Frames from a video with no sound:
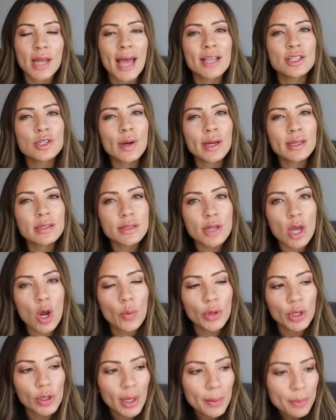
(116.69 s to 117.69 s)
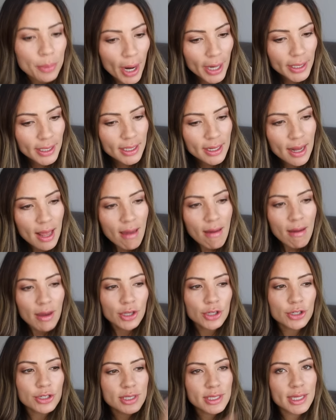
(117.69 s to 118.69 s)
As you guys know, when you get pregnant,
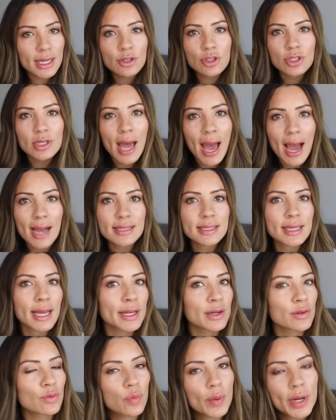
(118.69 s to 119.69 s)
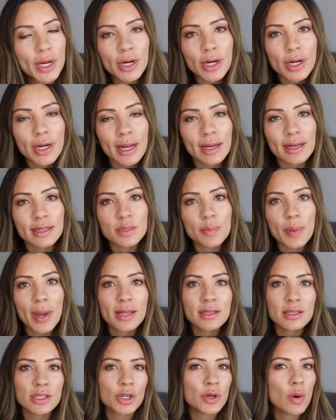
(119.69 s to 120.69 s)
your skin just acts kind of weird, and it
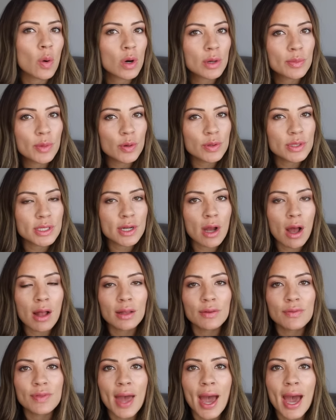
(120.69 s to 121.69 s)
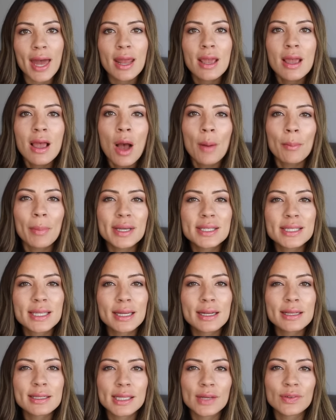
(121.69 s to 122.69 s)
depends on your hormones and all of that. My
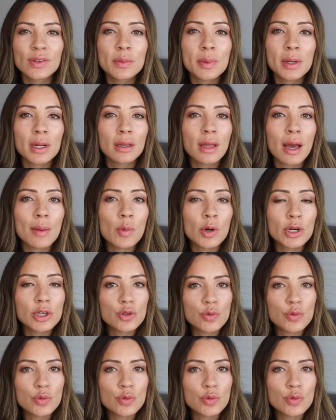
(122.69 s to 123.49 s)
skin has definitely been a lot more